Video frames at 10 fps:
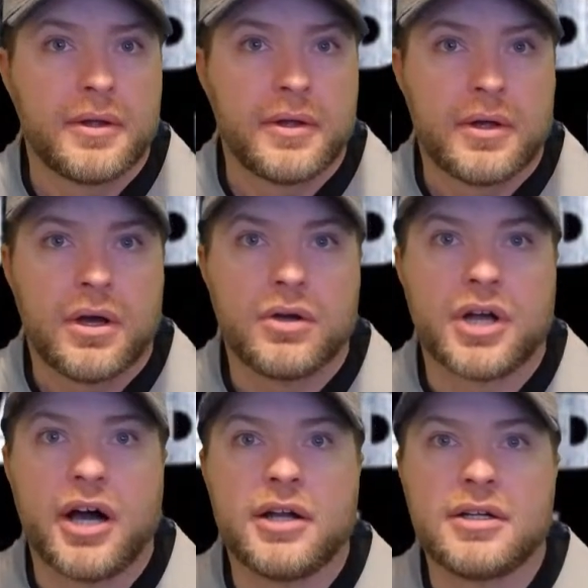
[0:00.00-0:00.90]

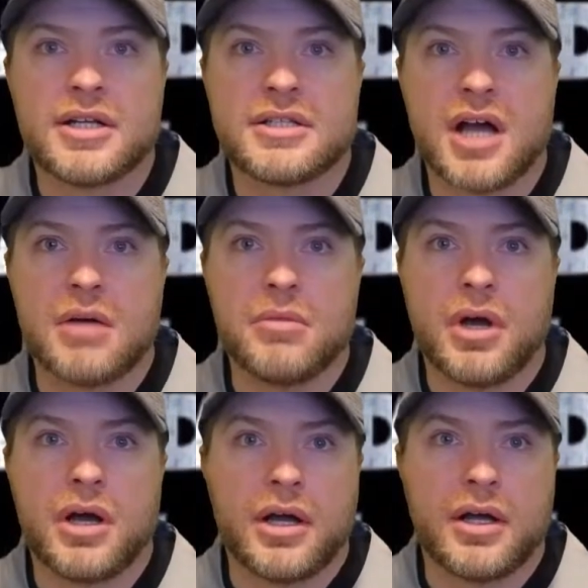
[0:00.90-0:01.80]
O'Connell is not
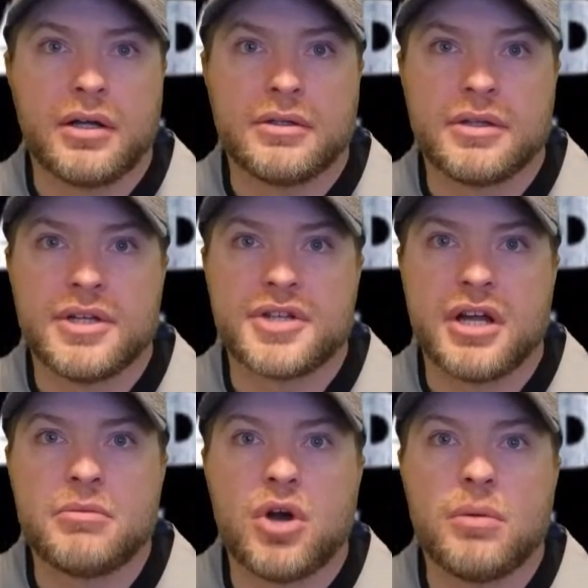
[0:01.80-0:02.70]
is
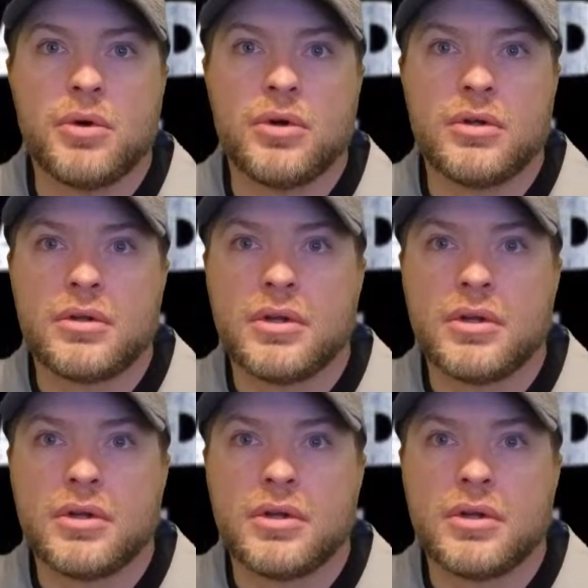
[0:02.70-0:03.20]
unmobile.